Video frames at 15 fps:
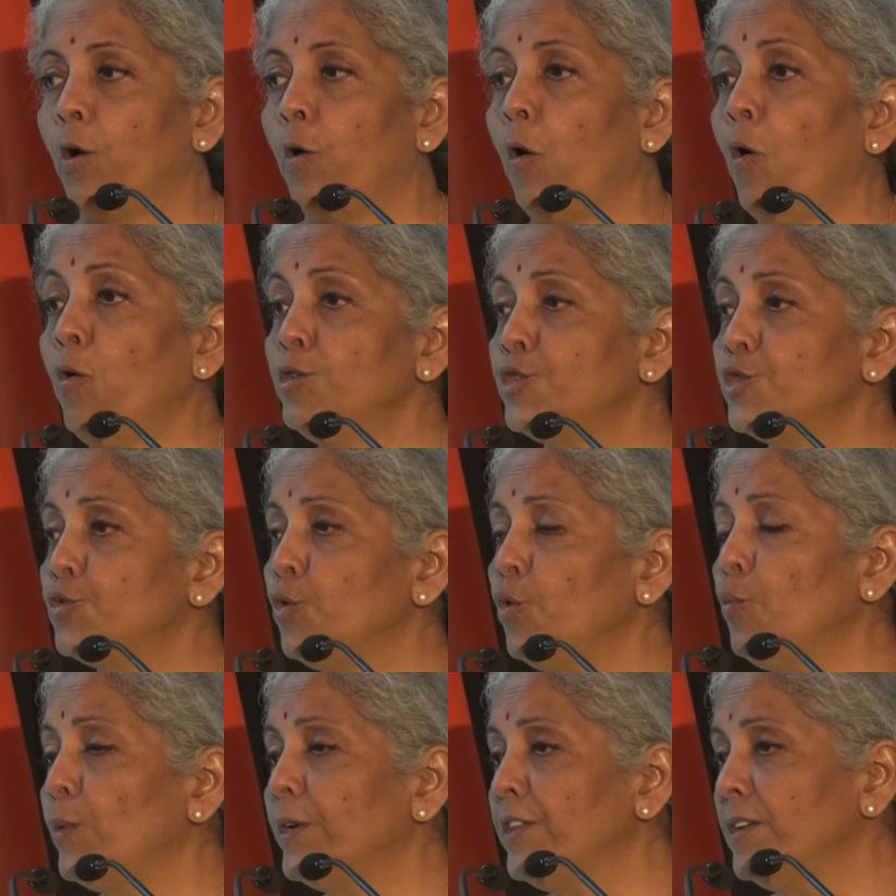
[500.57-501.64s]
also
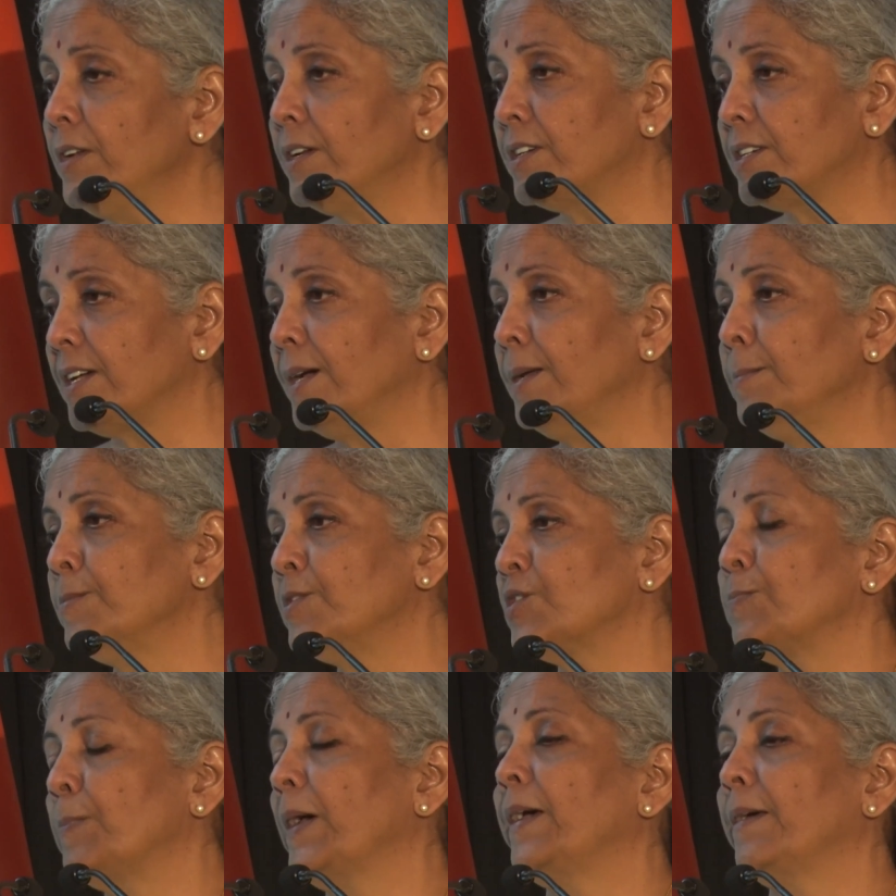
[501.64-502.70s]
within a time
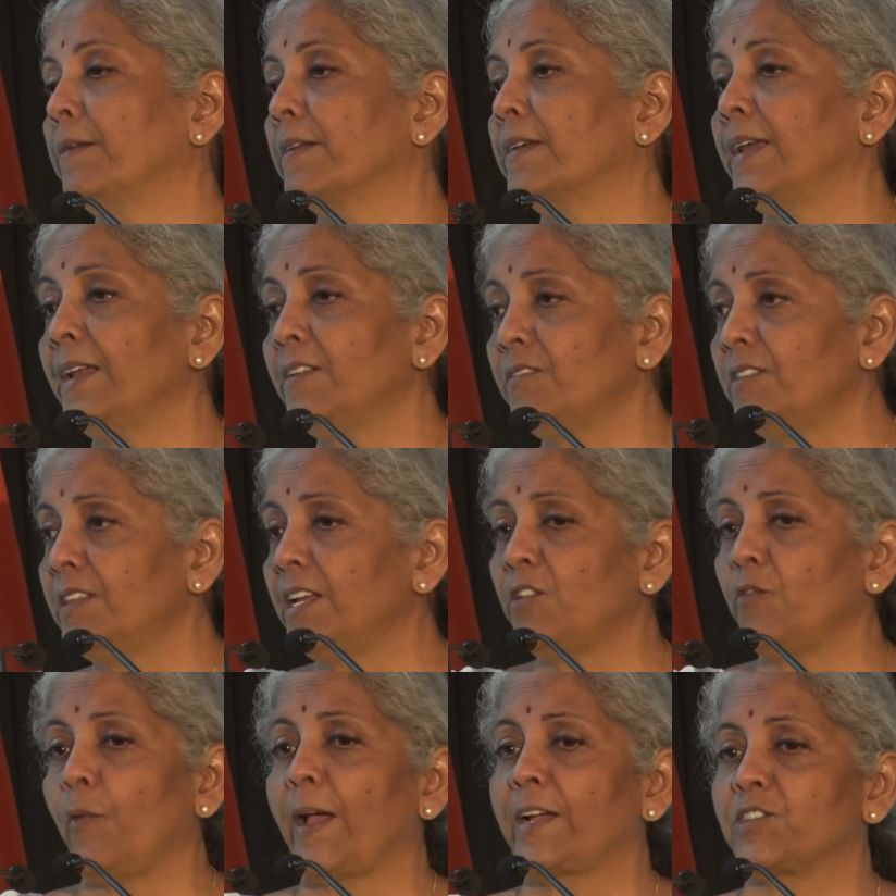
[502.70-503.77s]
span, get
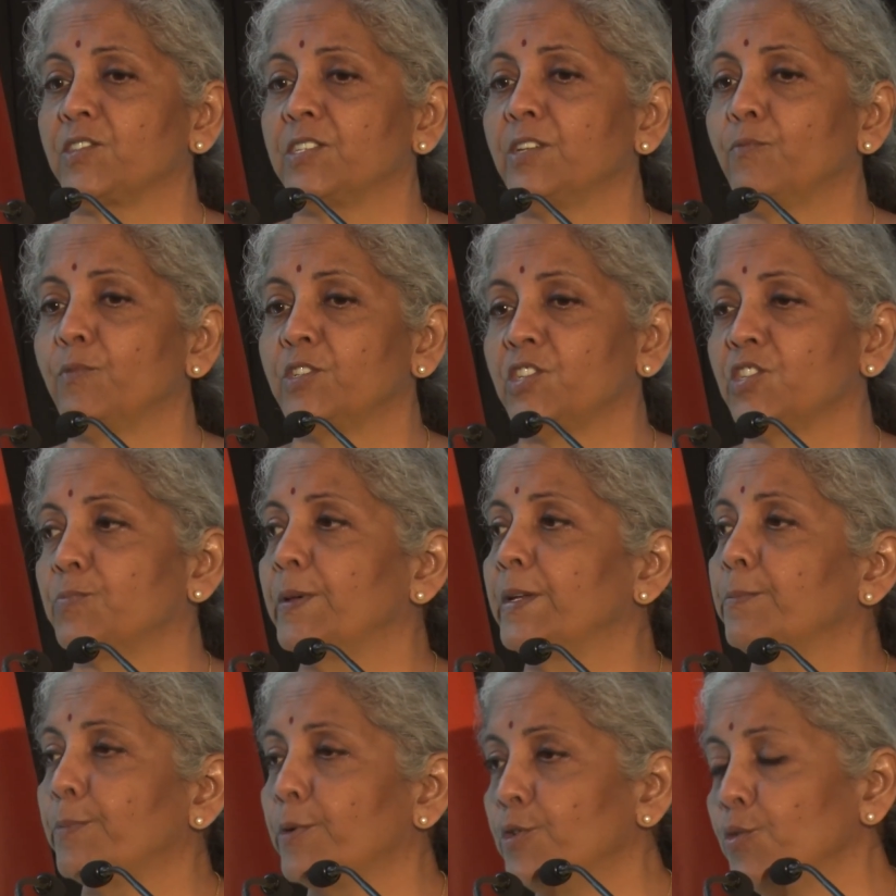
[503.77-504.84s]
that vaccine which has
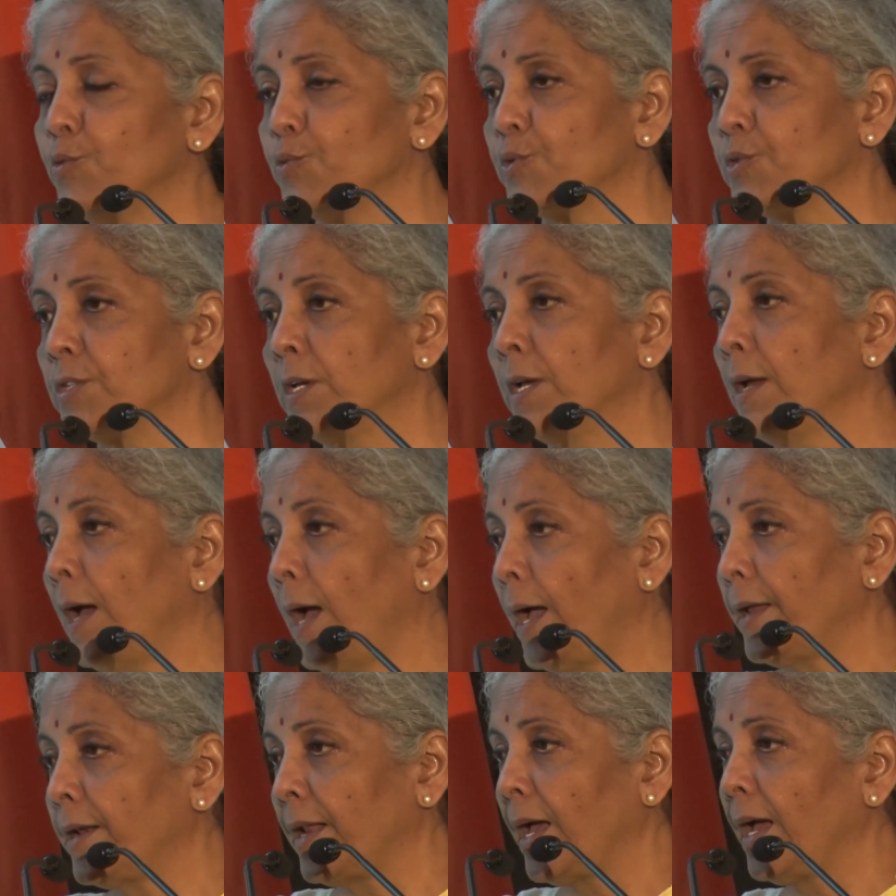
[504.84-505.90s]
been produced
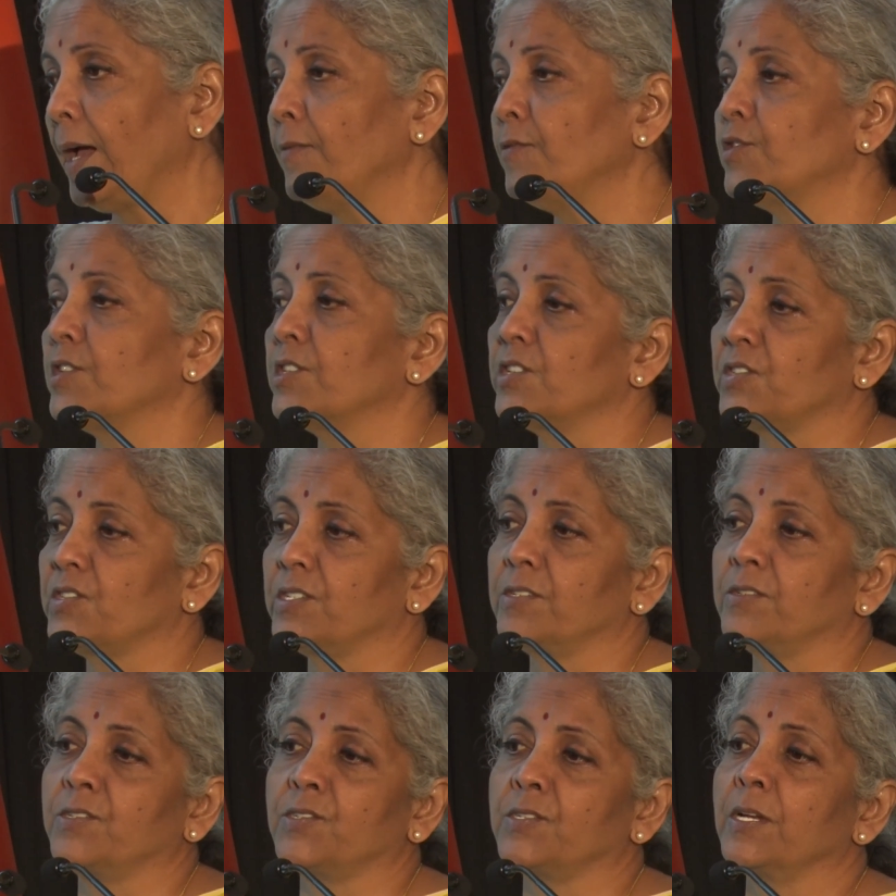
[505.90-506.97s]
and have
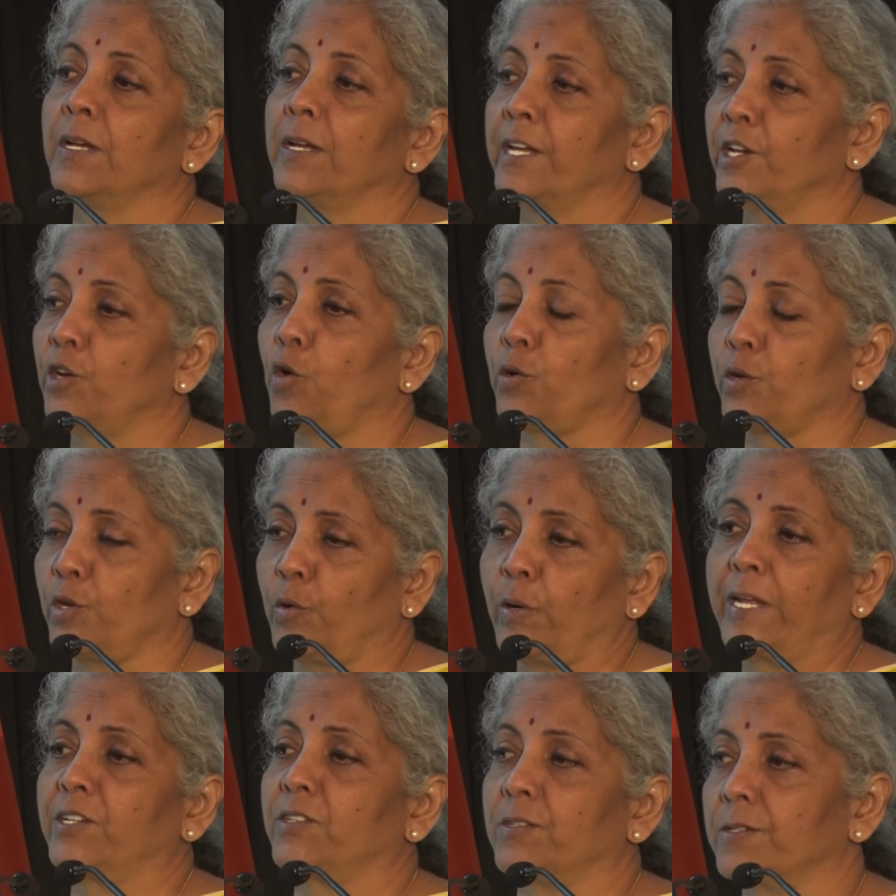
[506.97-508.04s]
citizens
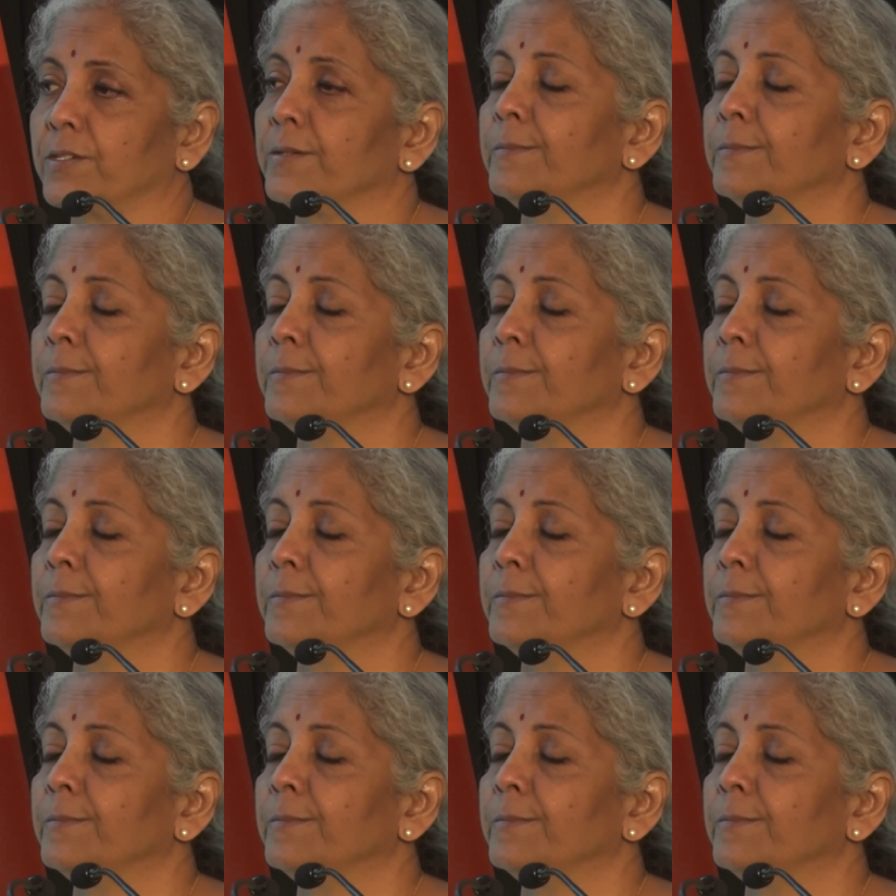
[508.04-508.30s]
inoculated.